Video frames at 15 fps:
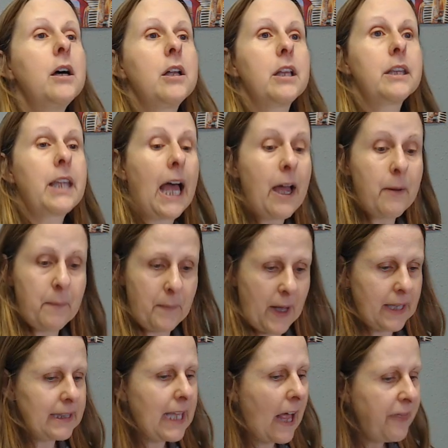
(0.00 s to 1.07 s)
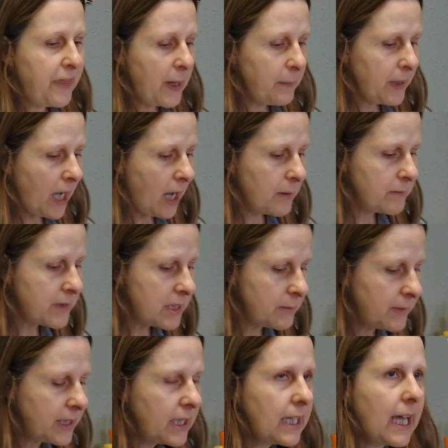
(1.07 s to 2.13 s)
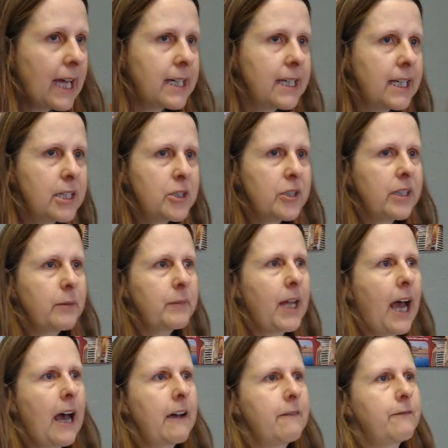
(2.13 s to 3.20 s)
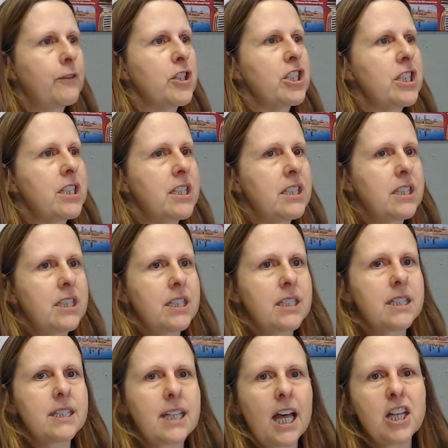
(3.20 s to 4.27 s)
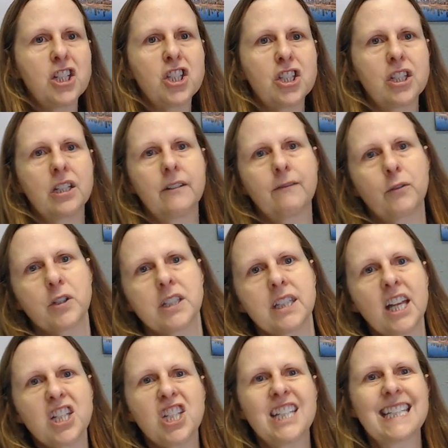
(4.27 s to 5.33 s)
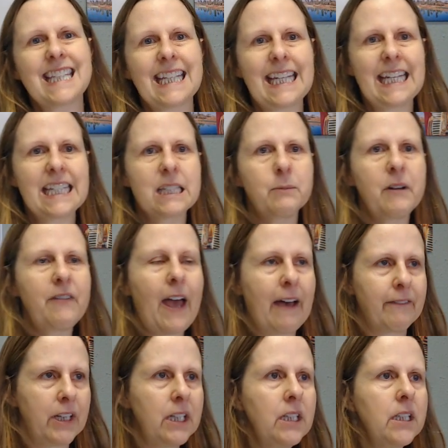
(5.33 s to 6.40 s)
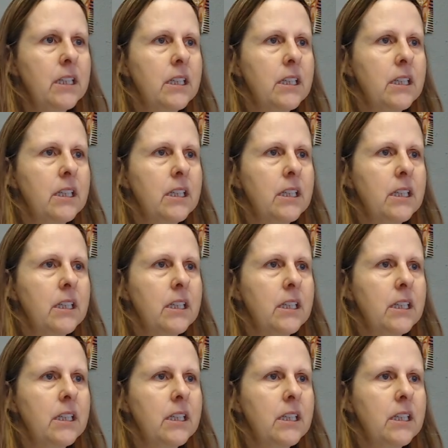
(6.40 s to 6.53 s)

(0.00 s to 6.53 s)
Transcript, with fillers: Let, let them come to me and hinder them not for to such for such is the kingdom of heaven